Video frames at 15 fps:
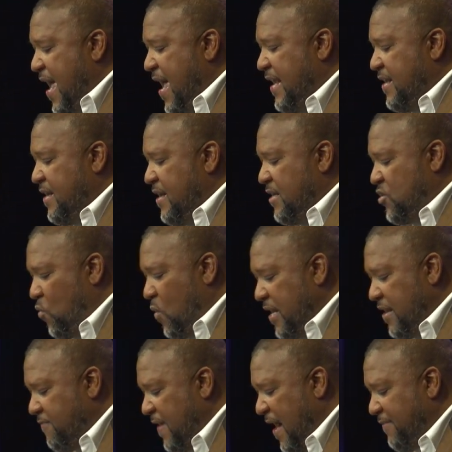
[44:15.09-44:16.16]
and
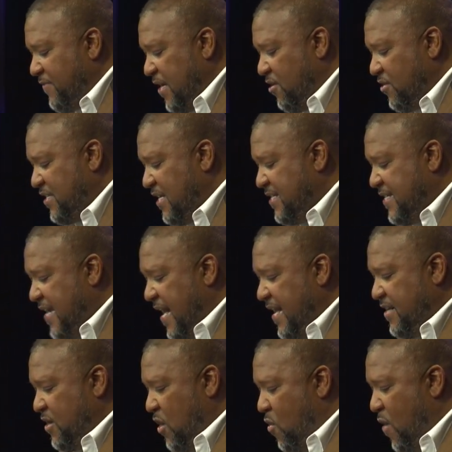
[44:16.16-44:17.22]
25 years in
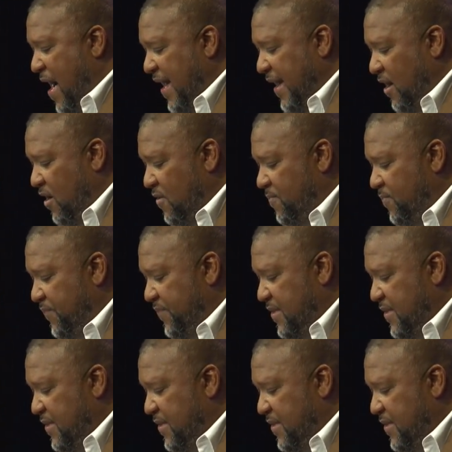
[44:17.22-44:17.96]
Dayton, Ohio.